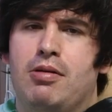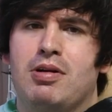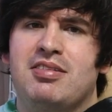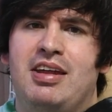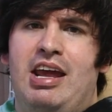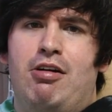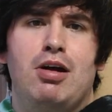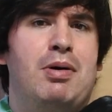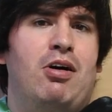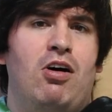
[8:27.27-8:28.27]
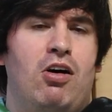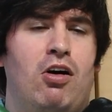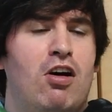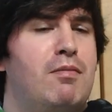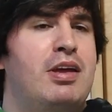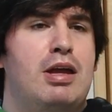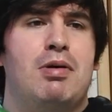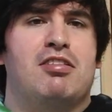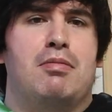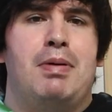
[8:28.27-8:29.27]
on Reset Era, but all my
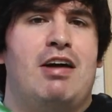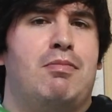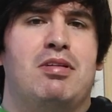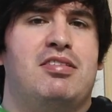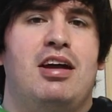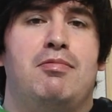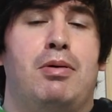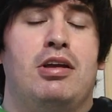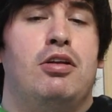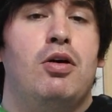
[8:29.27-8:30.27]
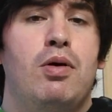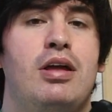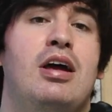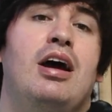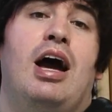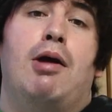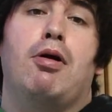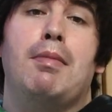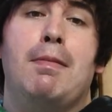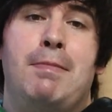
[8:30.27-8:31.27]
emails are banned from the site, but you know what? I
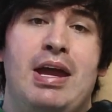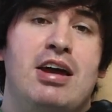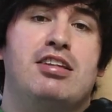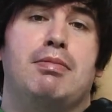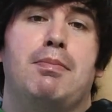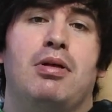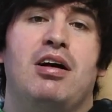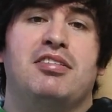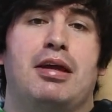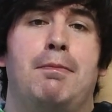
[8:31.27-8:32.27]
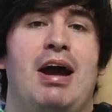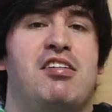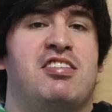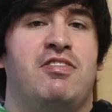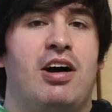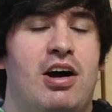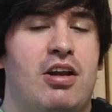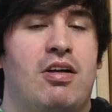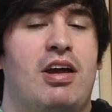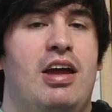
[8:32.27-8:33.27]
wear my bands and my blocks like badges of
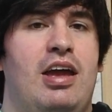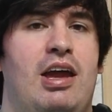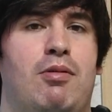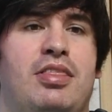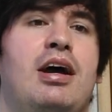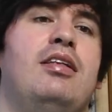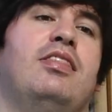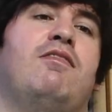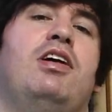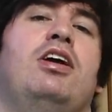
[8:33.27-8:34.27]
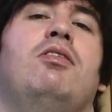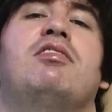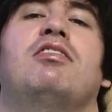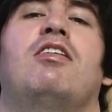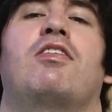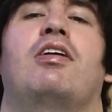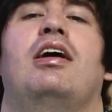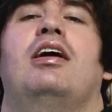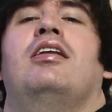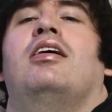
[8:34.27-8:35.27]
honor, and with that, the video is over,
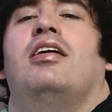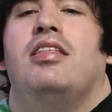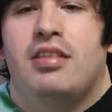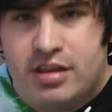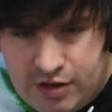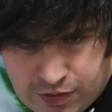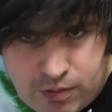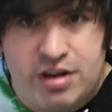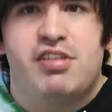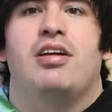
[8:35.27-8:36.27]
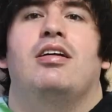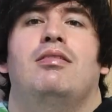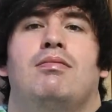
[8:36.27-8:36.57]
and thank you for watching.